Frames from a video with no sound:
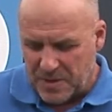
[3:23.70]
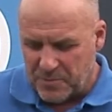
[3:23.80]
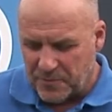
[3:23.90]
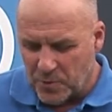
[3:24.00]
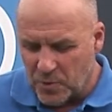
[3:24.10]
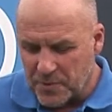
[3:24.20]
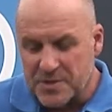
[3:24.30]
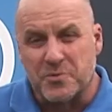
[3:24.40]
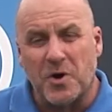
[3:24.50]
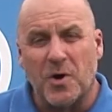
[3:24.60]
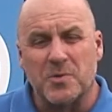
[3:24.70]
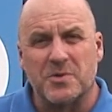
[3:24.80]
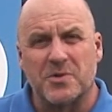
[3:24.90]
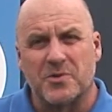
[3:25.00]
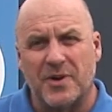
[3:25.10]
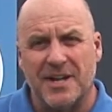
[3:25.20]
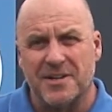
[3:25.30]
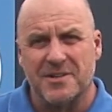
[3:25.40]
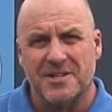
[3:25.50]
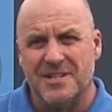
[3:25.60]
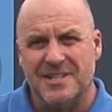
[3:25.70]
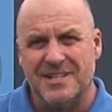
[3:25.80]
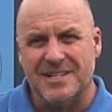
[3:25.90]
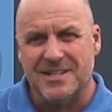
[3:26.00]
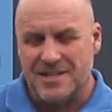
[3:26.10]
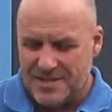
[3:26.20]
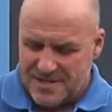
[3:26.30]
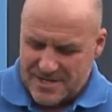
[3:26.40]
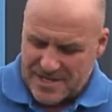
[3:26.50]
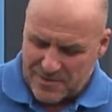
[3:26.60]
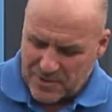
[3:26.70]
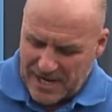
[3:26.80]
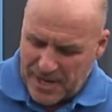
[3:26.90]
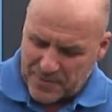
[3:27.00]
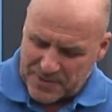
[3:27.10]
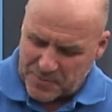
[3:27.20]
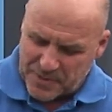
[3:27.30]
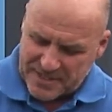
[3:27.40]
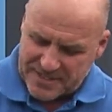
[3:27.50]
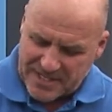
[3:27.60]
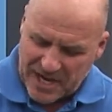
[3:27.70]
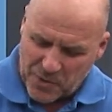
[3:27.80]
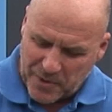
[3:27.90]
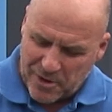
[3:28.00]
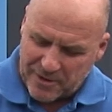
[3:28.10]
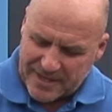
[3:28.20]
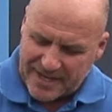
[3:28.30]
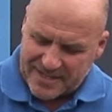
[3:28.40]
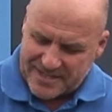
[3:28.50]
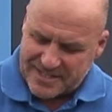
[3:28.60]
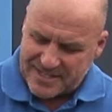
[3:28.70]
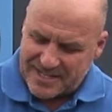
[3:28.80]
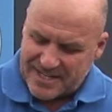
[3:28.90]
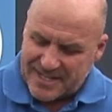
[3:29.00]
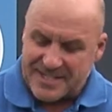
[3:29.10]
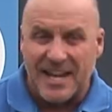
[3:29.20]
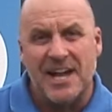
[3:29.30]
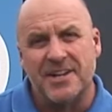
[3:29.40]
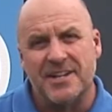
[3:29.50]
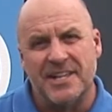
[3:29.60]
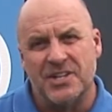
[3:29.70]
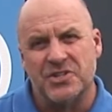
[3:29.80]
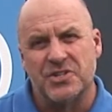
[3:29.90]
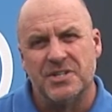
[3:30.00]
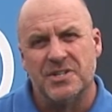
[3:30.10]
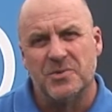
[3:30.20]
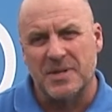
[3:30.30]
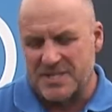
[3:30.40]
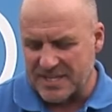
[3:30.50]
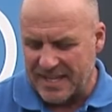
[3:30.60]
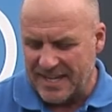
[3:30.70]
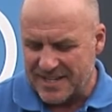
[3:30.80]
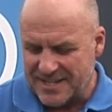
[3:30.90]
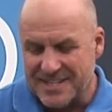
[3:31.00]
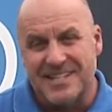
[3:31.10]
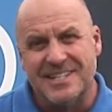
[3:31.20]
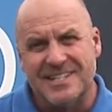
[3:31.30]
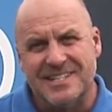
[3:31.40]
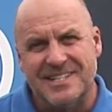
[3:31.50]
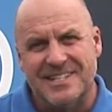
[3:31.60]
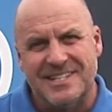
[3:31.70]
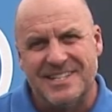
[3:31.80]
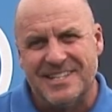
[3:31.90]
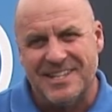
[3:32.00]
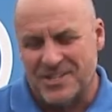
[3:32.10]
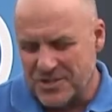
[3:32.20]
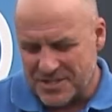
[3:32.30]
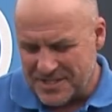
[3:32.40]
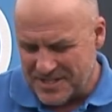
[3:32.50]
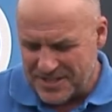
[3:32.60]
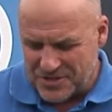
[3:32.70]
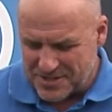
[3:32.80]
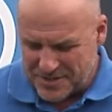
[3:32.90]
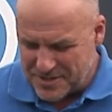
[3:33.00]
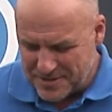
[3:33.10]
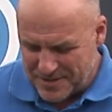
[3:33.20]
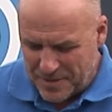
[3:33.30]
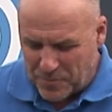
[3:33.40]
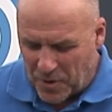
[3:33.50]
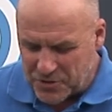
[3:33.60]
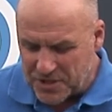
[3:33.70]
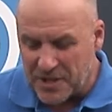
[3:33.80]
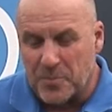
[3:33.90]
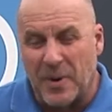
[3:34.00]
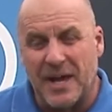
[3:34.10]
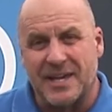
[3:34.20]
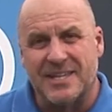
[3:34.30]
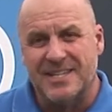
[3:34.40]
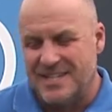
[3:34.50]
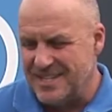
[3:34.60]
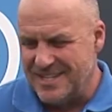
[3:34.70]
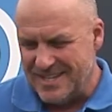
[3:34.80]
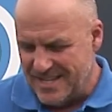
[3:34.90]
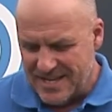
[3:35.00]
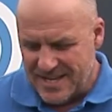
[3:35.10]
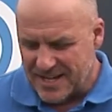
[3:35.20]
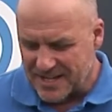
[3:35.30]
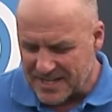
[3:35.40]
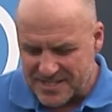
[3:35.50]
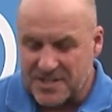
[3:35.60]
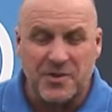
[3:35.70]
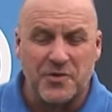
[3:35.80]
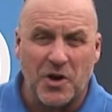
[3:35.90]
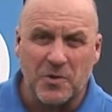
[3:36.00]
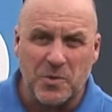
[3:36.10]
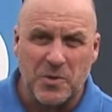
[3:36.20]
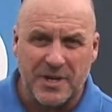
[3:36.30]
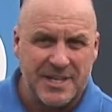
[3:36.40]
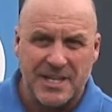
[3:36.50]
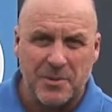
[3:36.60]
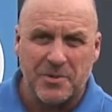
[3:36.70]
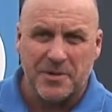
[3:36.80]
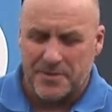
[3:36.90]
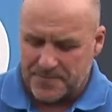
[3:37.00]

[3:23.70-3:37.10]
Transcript: before this rolls on the ground. And what happens when you start wearing that down an inch? Once again, it's just a Bosch at the back, and it doesn't control the working depth